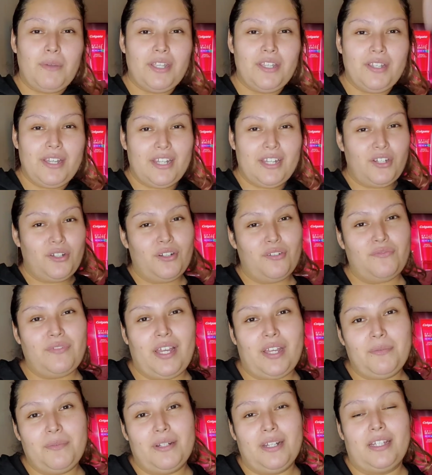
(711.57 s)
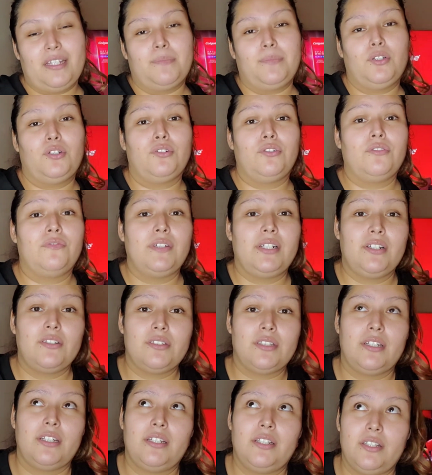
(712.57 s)
way you get notified when i upload new videos
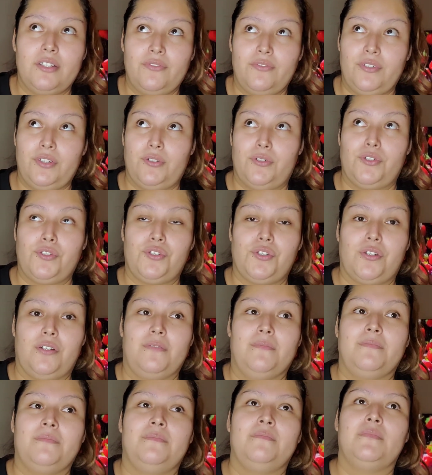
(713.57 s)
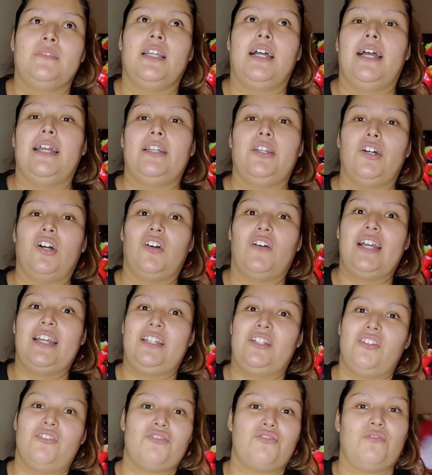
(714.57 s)
in the future i know i
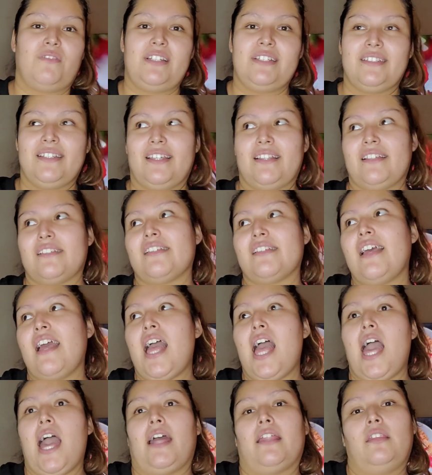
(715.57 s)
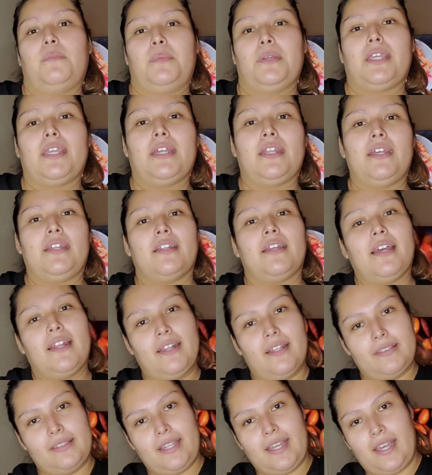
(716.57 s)
usually say this at the beginning and
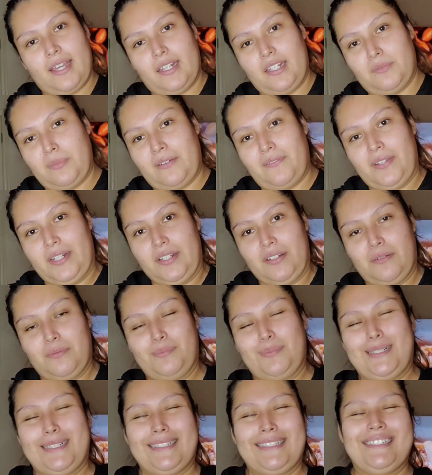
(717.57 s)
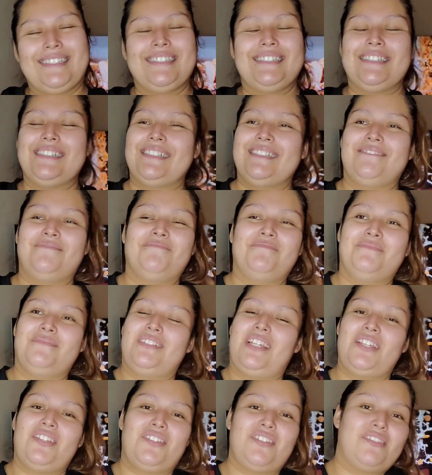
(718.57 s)
at the end of my video but
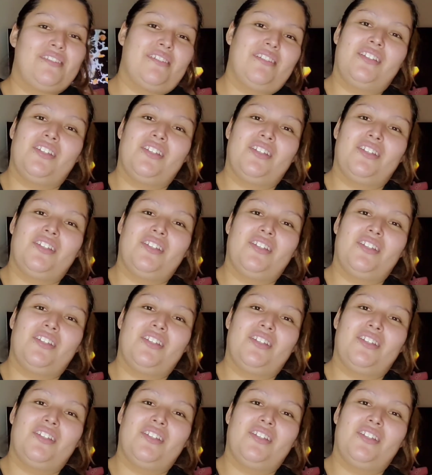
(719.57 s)
it's just a